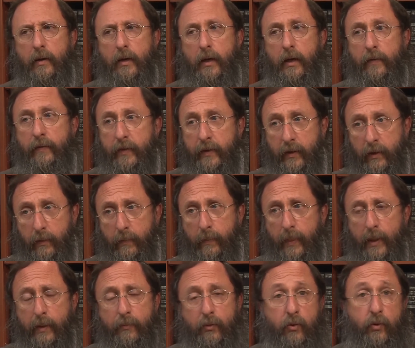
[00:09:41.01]
in the
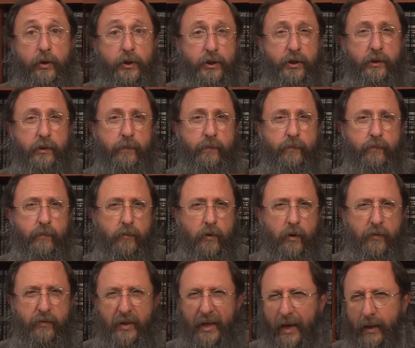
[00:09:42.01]
portion
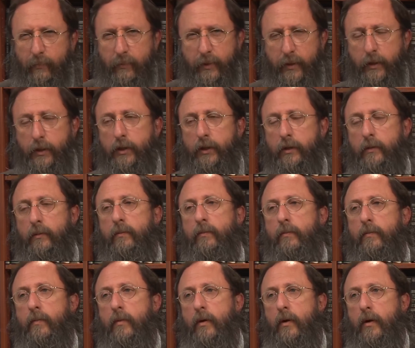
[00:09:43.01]
of the admonition,
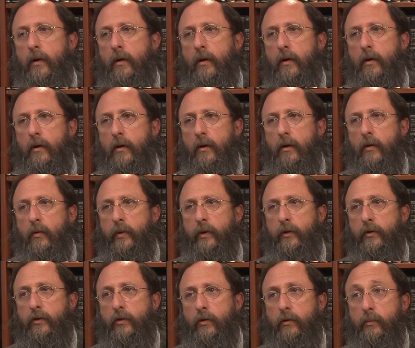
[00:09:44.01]
we
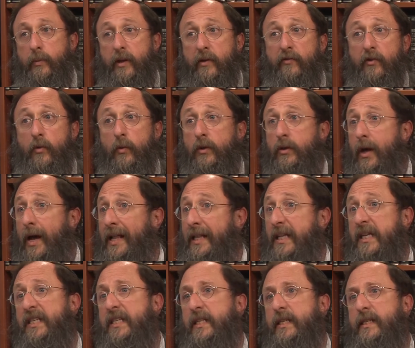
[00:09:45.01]
are told, but if you will not
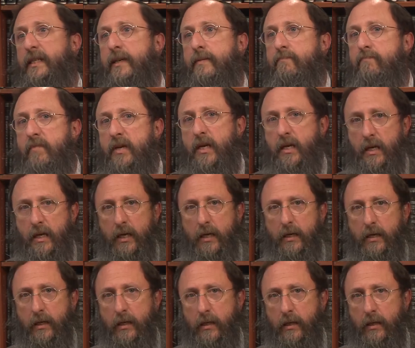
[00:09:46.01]
listen to me
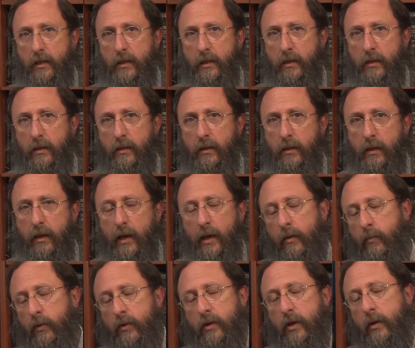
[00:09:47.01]

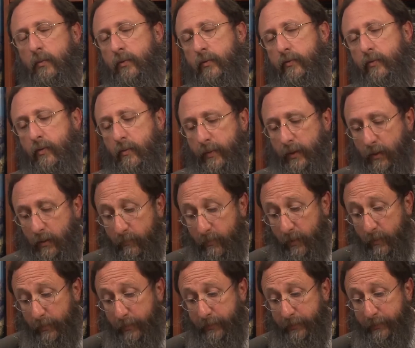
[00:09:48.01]
and will not perform my
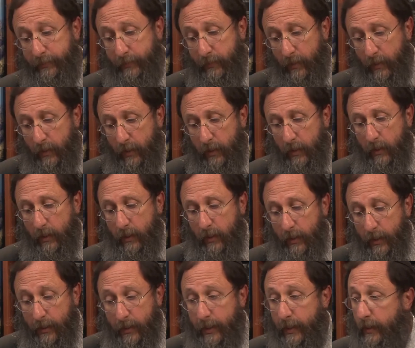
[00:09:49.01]
commandments.
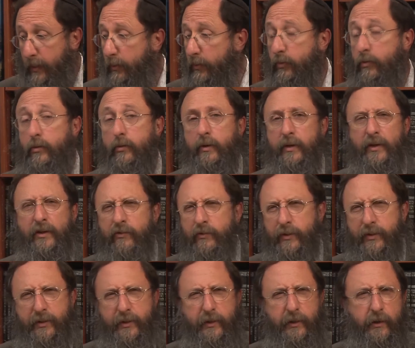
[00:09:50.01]
And how
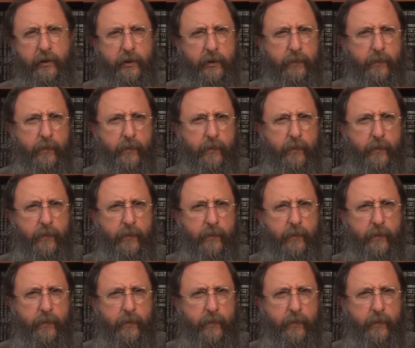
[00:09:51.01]
interesting